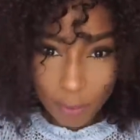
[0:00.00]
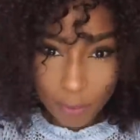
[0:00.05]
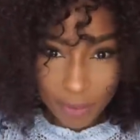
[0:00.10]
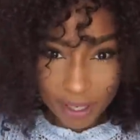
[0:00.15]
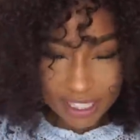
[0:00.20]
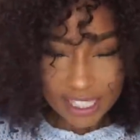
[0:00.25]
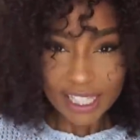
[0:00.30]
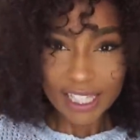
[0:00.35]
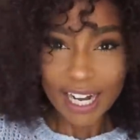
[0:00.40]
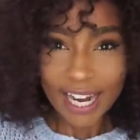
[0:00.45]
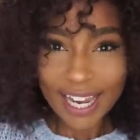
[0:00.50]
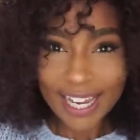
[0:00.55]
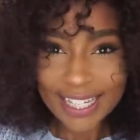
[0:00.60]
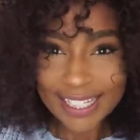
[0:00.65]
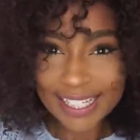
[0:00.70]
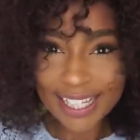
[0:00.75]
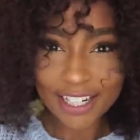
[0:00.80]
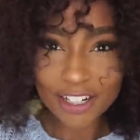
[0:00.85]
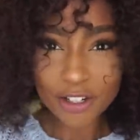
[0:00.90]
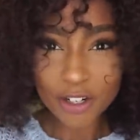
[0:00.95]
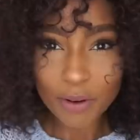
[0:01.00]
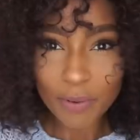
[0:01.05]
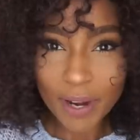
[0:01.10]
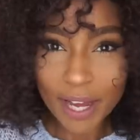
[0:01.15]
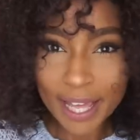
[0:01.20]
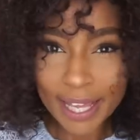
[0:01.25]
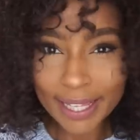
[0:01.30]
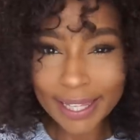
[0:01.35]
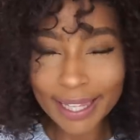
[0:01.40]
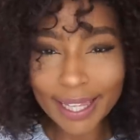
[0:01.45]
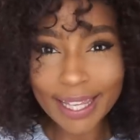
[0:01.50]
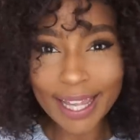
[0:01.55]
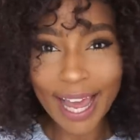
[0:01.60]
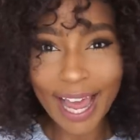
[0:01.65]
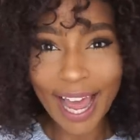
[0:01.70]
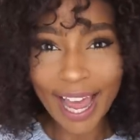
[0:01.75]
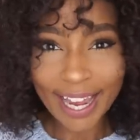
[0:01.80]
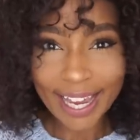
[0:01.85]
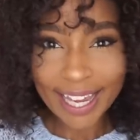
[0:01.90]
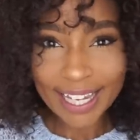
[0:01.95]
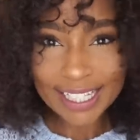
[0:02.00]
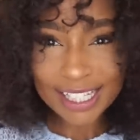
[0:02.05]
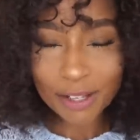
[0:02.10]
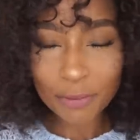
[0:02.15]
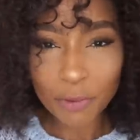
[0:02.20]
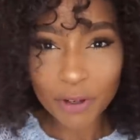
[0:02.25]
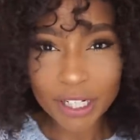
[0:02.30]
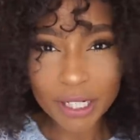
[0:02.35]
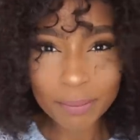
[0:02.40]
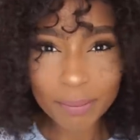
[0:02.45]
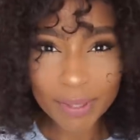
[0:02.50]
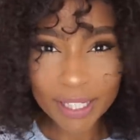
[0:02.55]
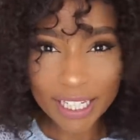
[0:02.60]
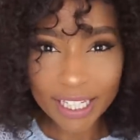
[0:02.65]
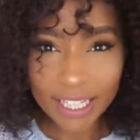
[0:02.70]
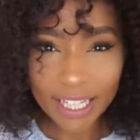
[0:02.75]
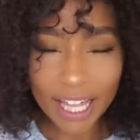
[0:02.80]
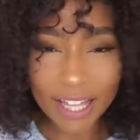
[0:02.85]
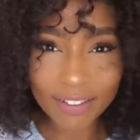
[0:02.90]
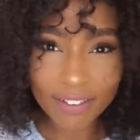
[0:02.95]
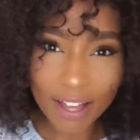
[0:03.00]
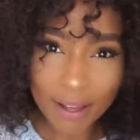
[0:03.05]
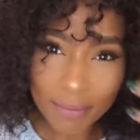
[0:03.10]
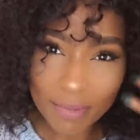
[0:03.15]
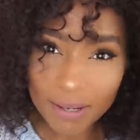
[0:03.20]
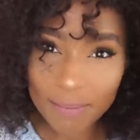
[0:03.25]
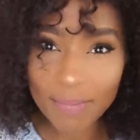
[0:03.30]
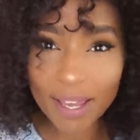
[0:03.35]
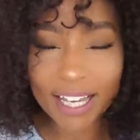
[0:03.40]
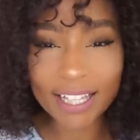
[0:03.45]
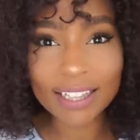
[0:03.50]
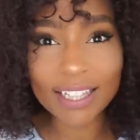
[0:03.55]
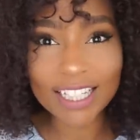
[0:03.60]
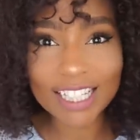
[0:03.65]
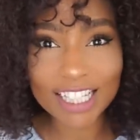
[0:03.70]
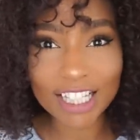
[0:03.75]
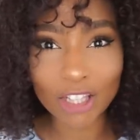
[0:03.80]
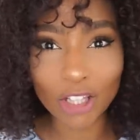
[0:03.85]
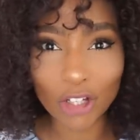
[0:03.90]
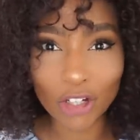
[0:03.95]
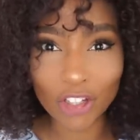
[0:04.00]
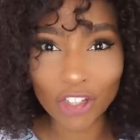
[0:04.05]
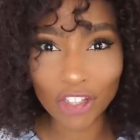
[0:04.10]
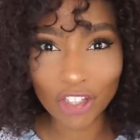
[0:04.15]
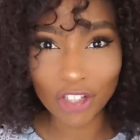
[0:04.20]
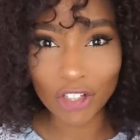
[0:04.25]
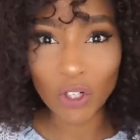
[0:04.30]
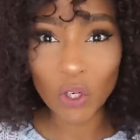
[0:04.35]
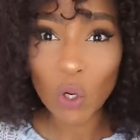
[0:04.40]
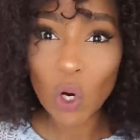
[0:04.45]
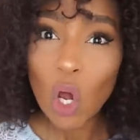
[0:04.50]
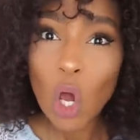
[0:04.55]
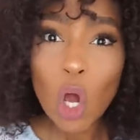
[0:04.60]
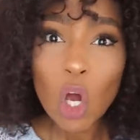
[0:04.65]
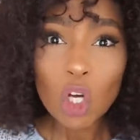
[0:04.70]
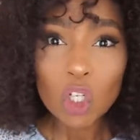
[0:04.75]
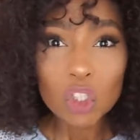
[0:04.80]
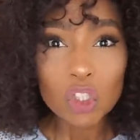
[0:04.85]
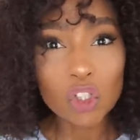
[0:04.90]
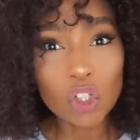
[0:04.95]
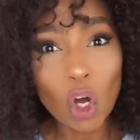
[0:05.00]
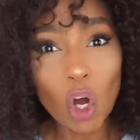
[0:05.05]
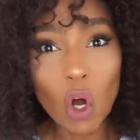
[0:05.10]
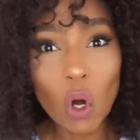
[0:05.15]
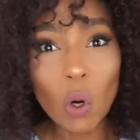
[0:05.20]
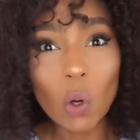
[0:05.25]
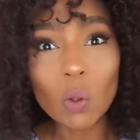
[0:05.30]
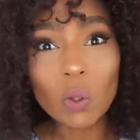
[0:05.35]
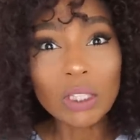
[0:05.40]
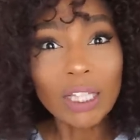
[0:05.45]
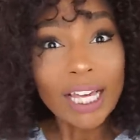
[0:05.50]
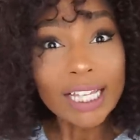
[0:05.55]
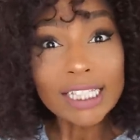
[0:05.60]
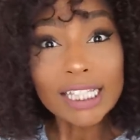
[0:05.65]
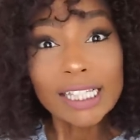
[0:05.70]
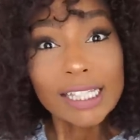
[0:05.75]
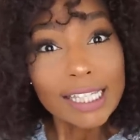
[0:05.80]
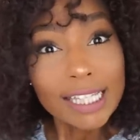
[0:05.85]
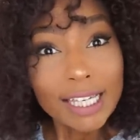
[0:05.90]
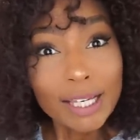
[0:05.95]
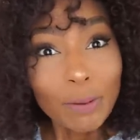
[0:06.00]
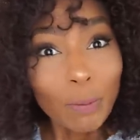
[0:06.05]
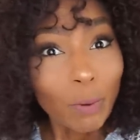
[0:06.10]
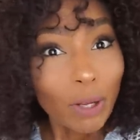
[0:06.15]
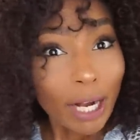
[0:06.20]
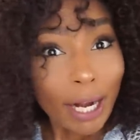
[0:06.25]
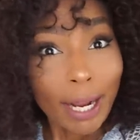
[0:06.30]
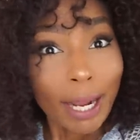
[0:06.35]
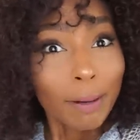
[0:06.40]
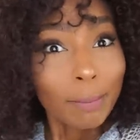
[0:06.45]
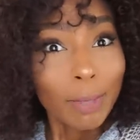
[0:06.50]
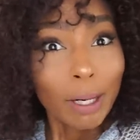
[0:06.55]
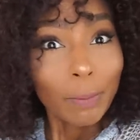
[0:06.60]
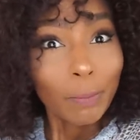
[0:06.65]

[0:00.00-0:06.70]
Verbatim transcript: But today I said, you know what? I got somewhere to be, let me make this look cute. So let's see what I come